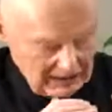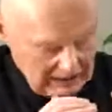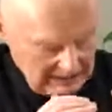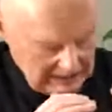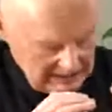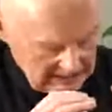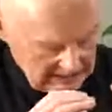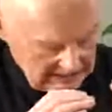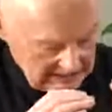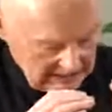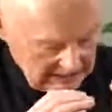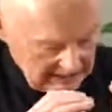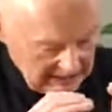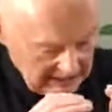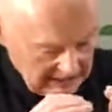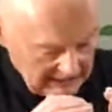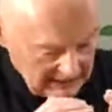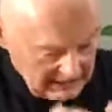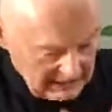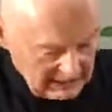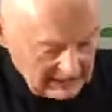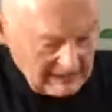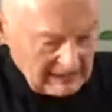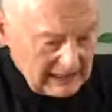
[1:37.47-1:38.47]
Yes, and
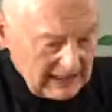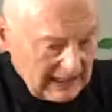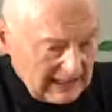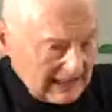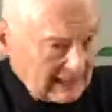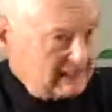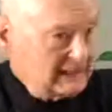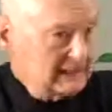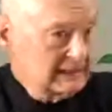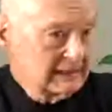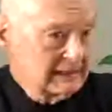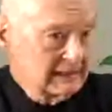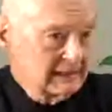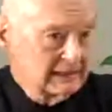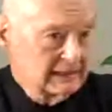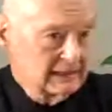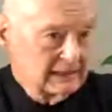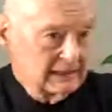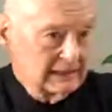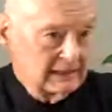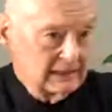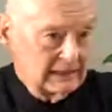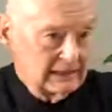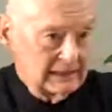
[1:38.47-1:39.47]
this acid
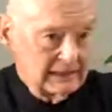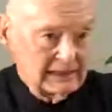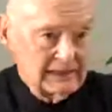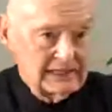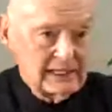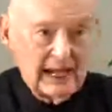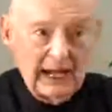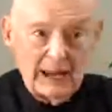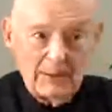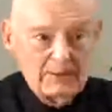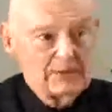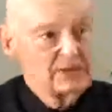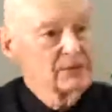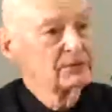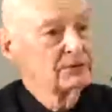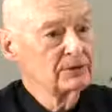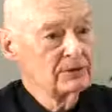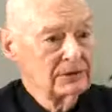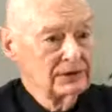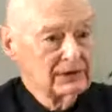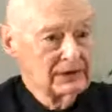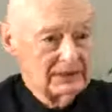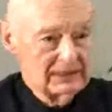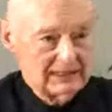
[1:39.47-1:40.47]
is
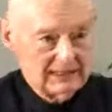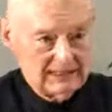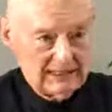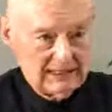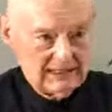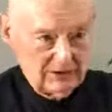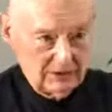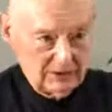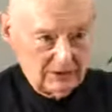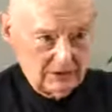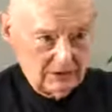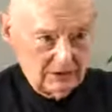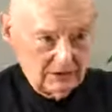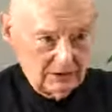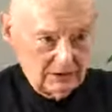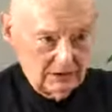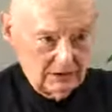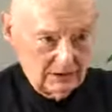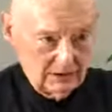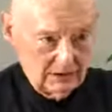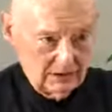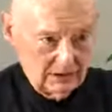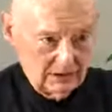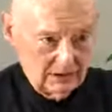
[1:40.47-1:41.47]
absolutely essential
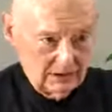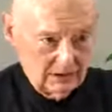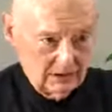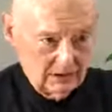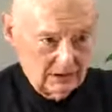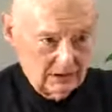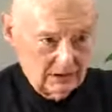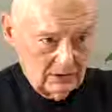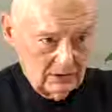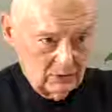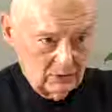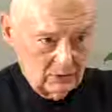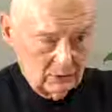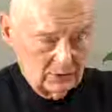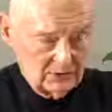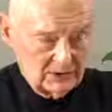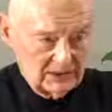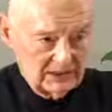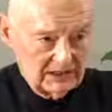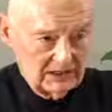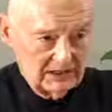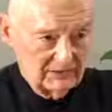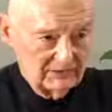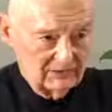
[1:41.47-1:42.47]
to
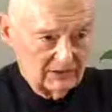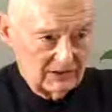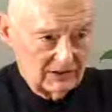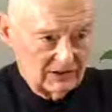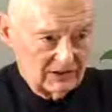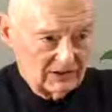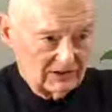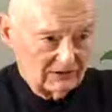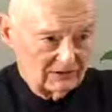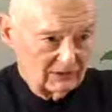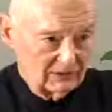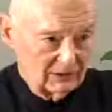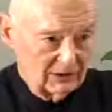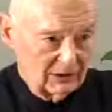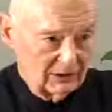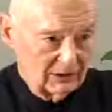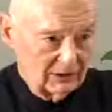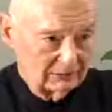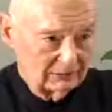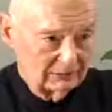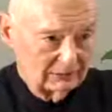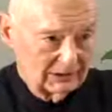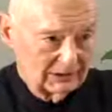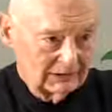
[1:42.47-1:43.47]
save us
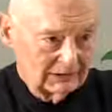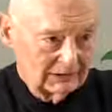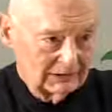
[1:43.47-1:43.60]
from